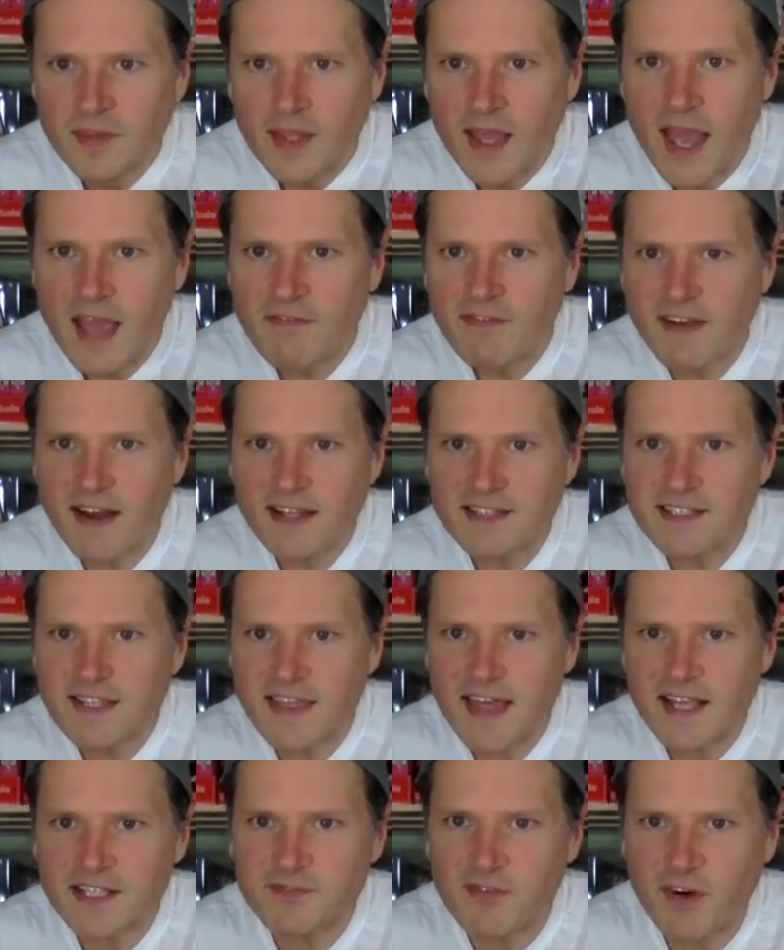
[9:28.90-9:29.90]
Hey, Vanessa,
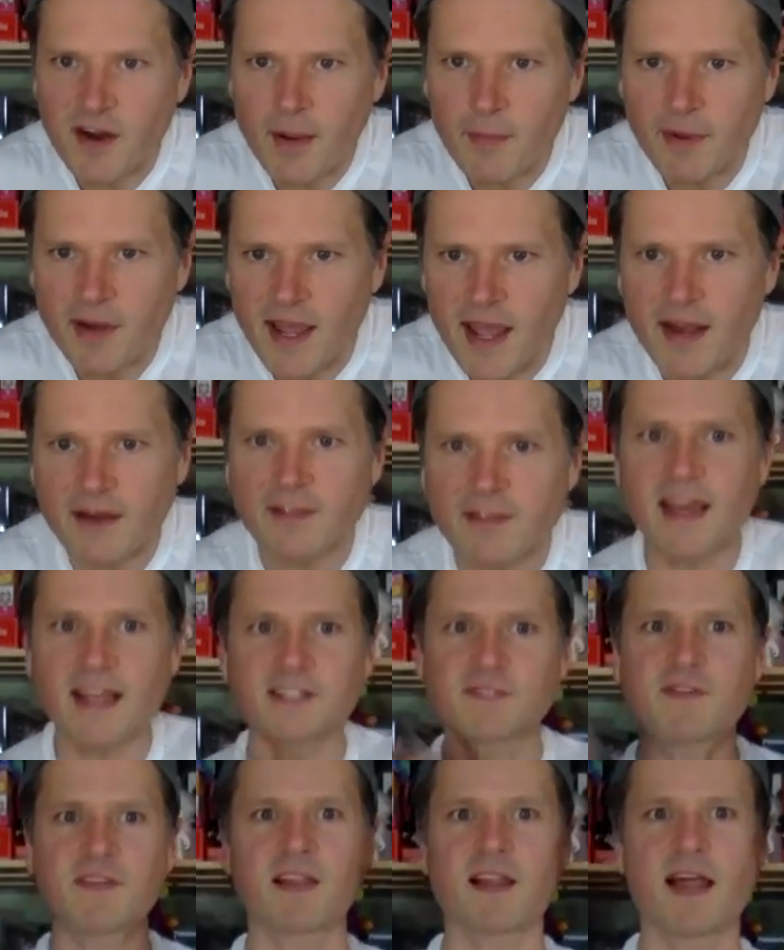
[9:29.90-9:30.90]
thanks for coming in.
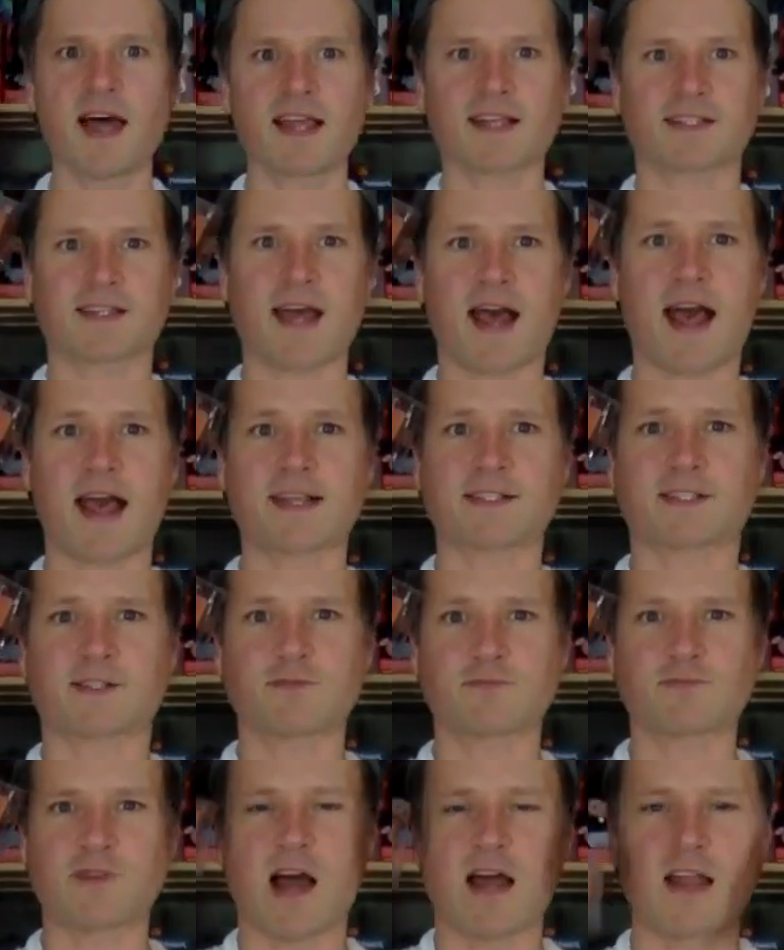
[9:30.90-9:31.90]
Thanks for the likes, guys.
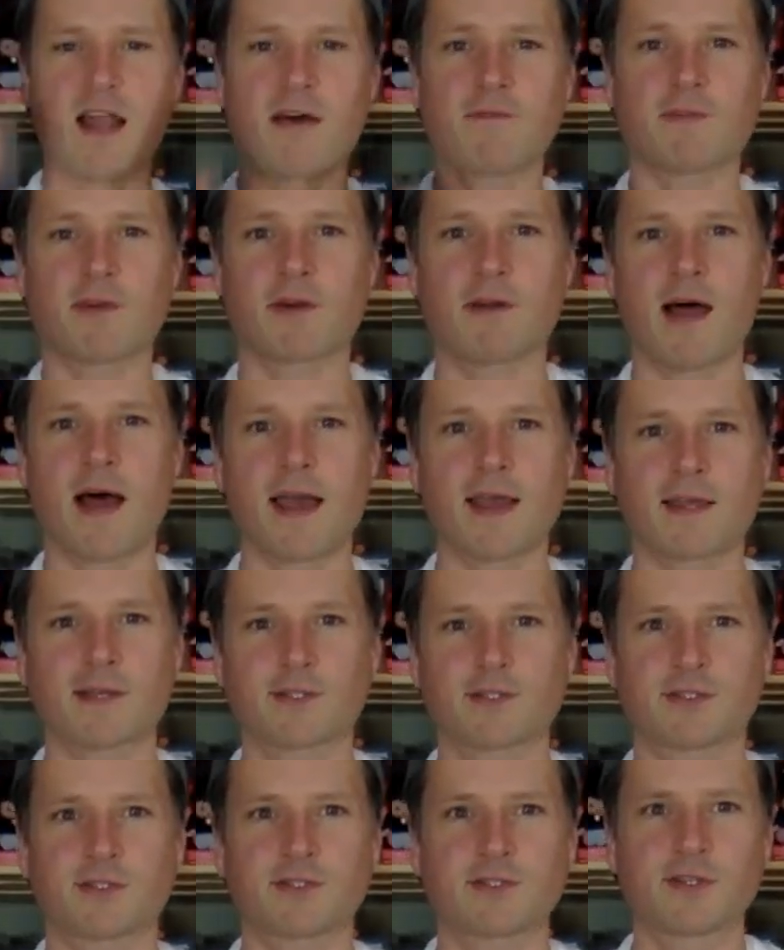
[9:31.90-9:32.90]
I love your
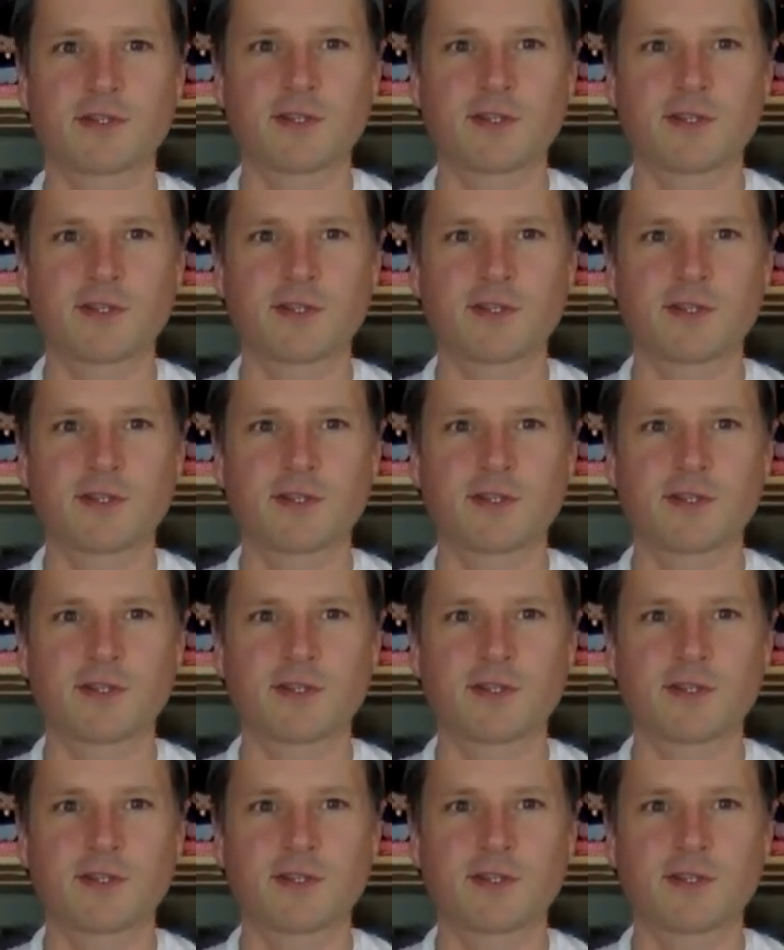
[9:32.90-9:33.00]
likes.